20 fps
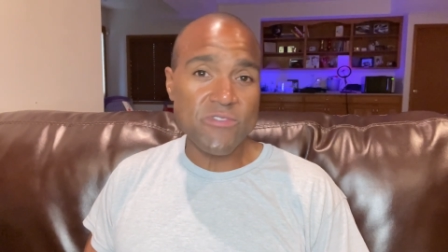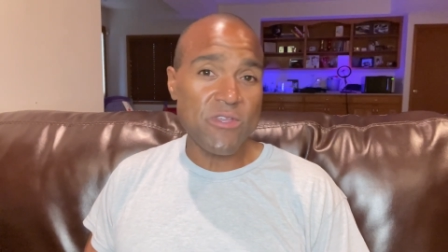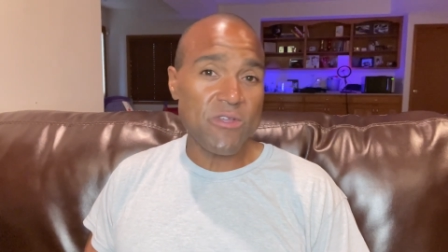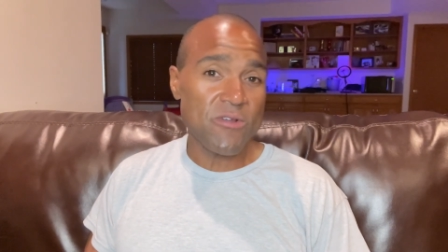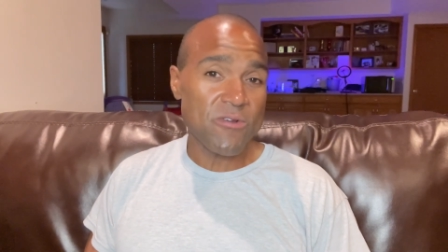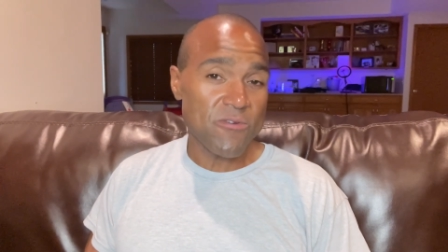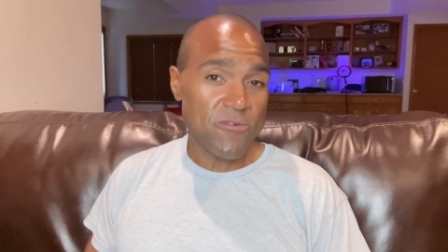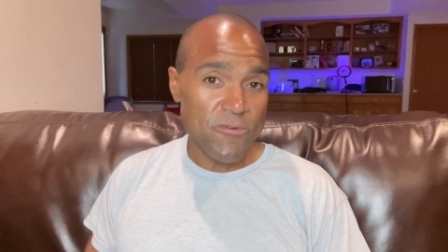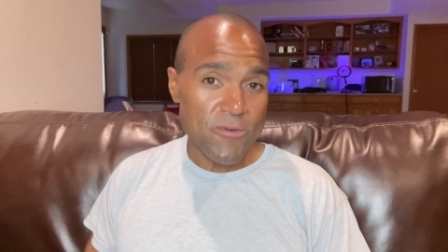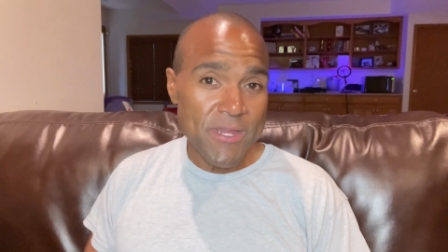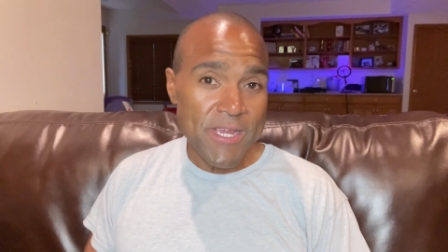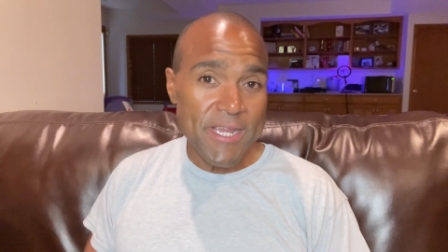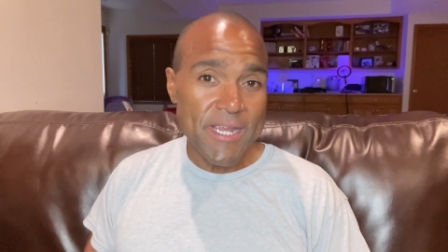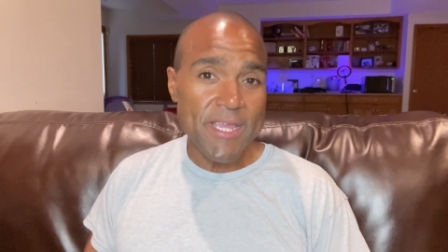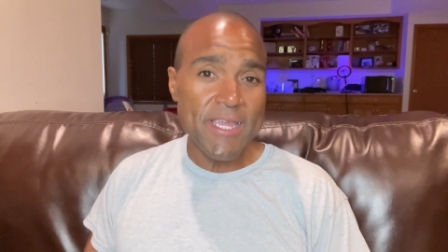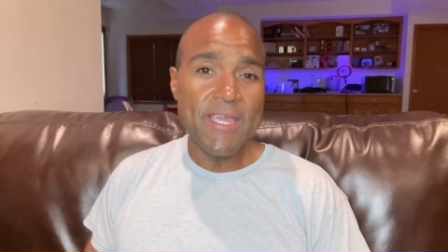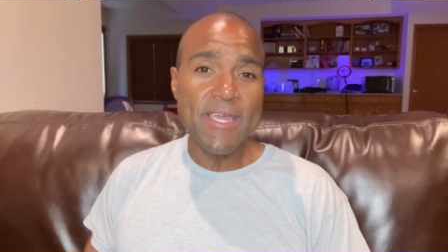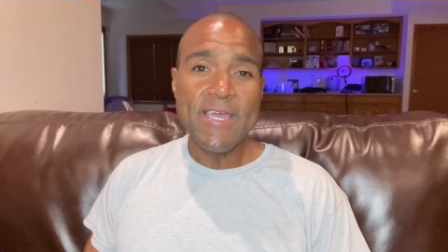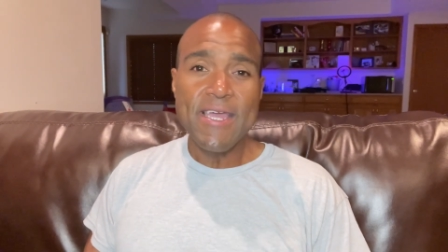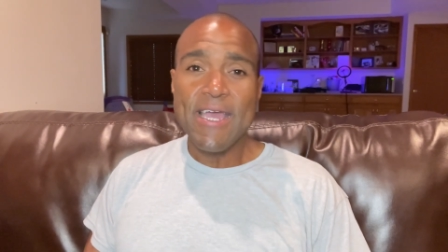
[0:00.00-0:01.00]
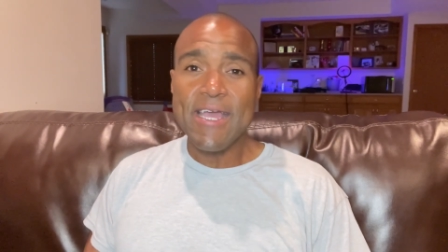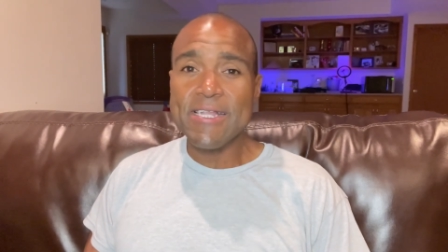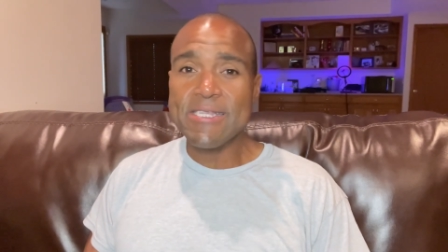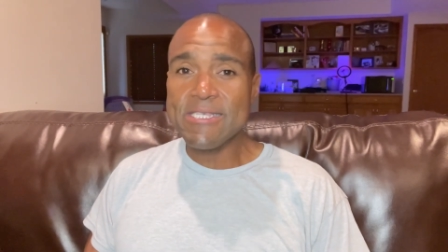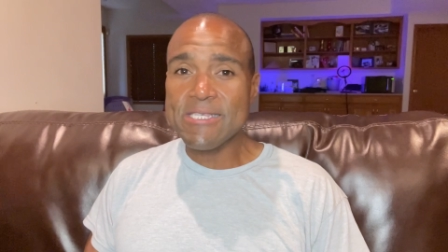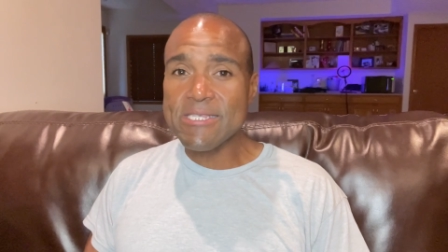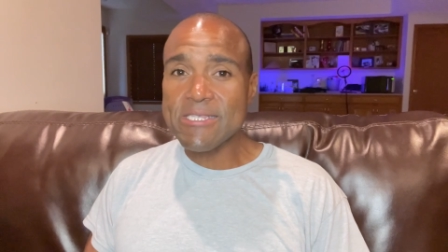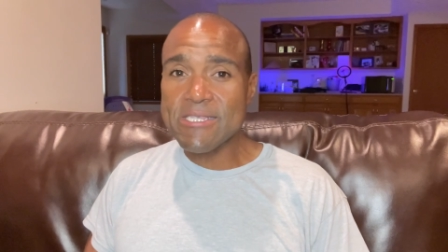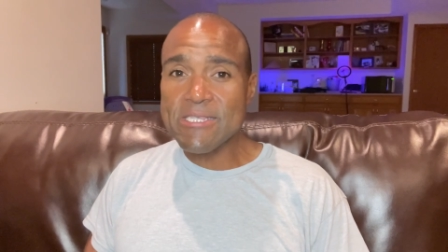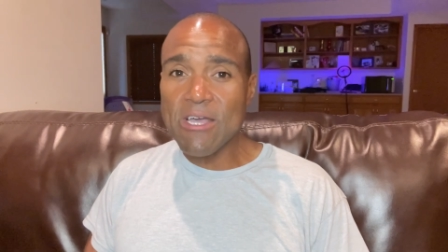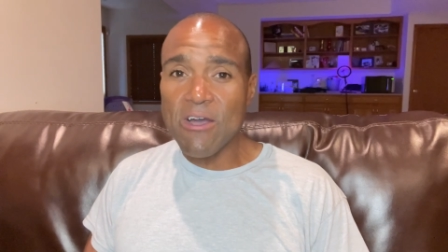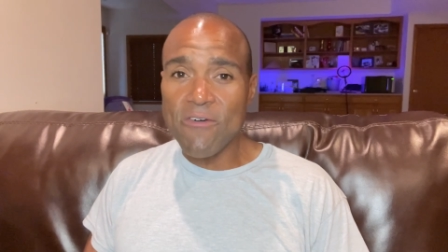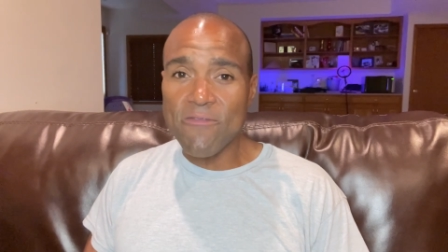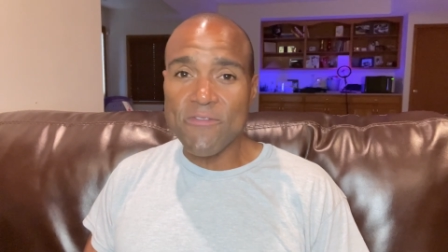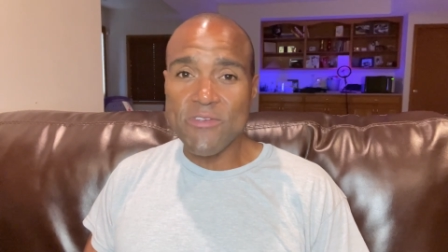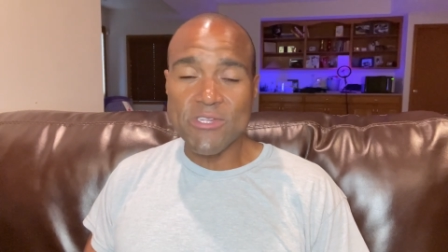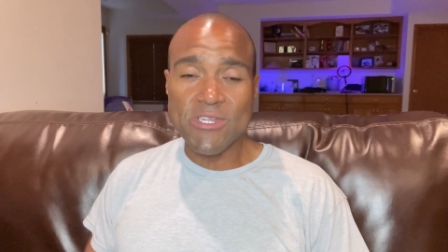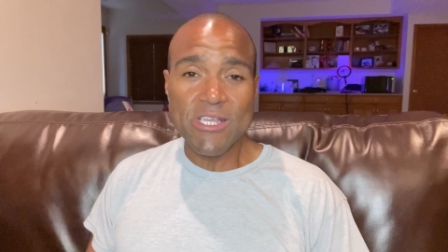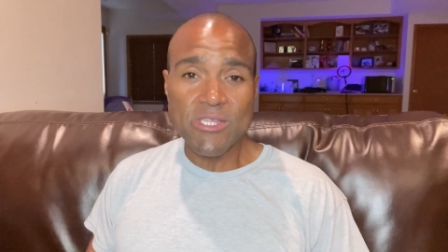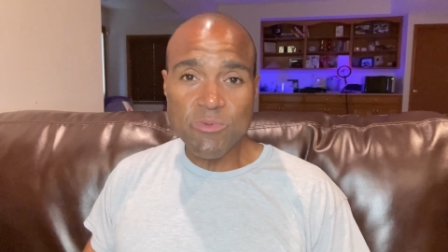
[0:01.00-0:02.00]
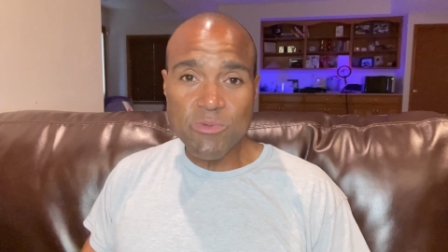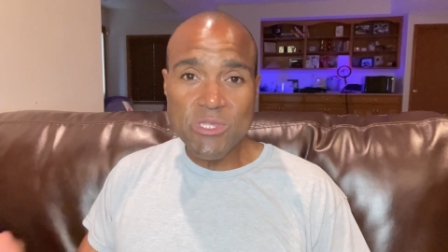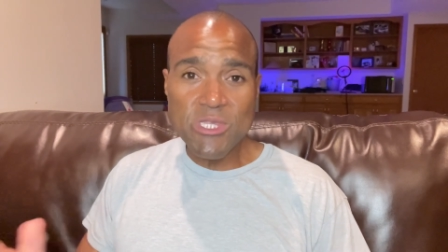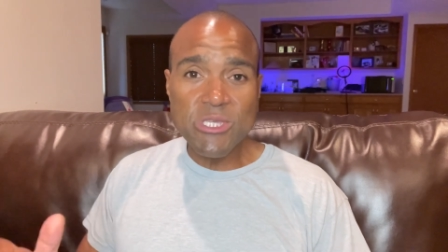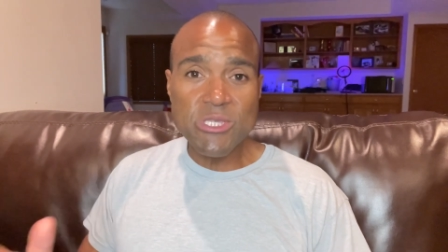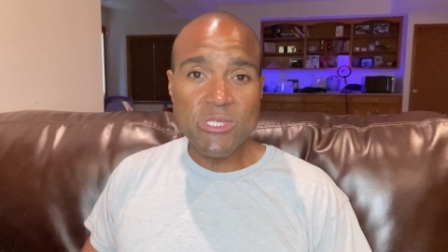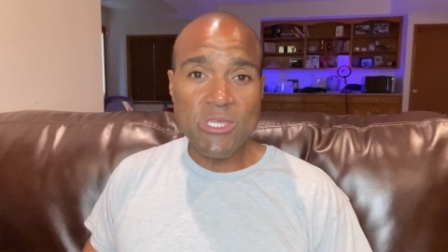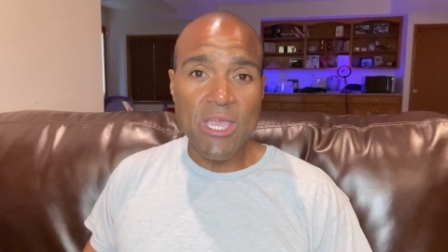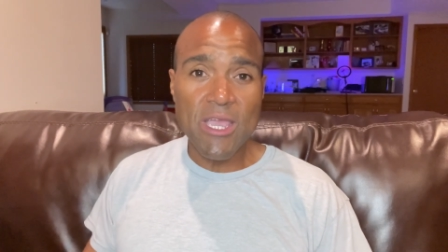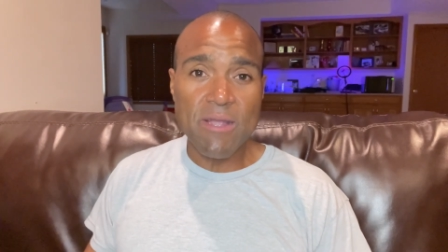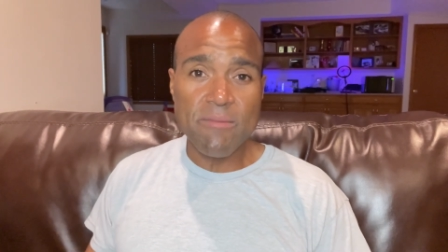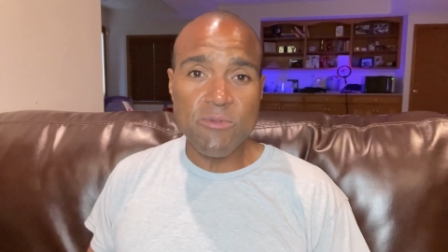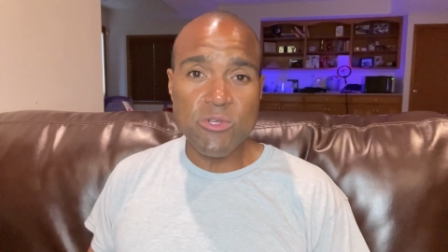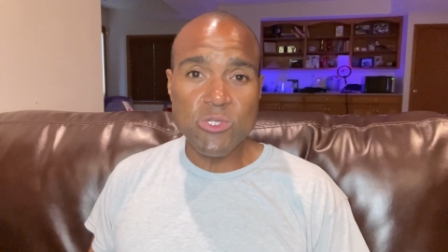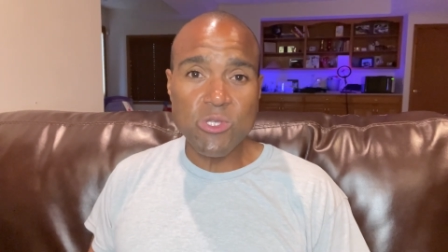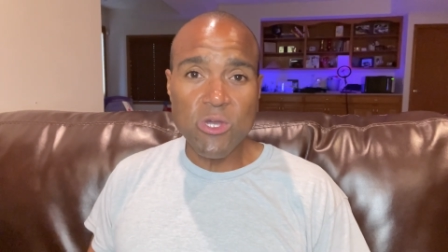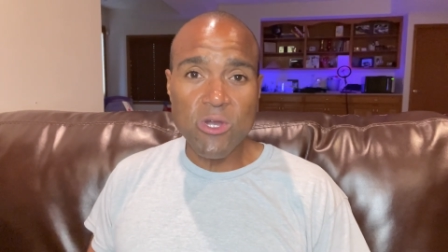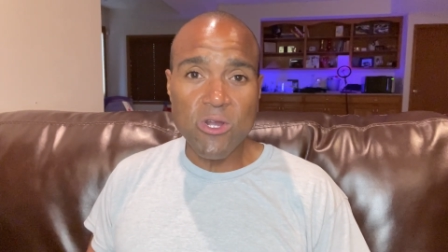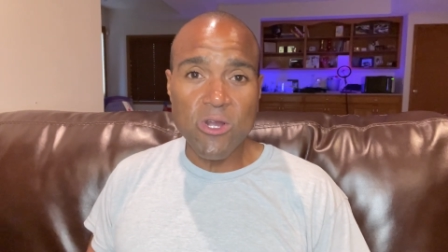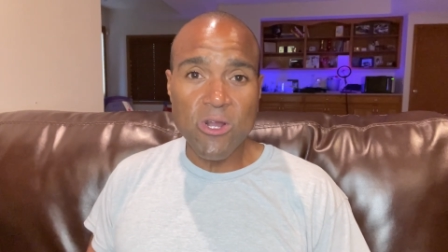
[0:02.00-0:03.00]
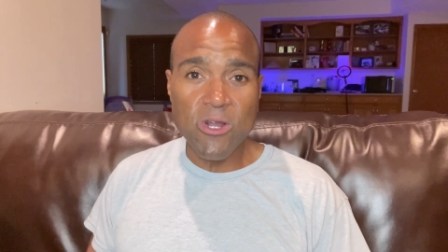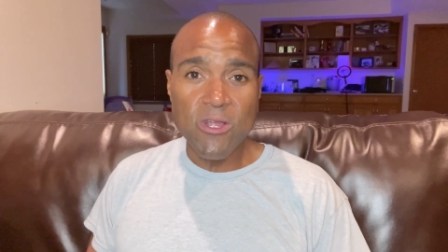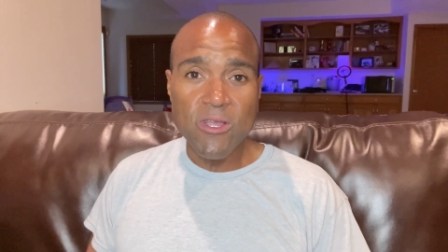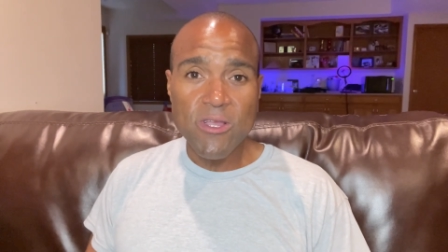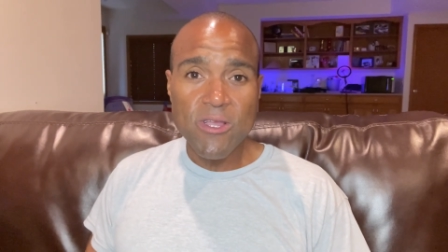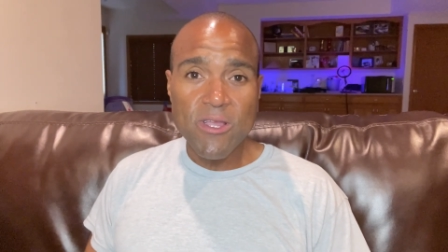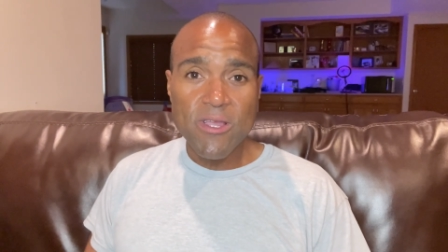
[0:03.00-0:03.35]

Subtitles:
They're greedy and selfish. That's what these scammers are.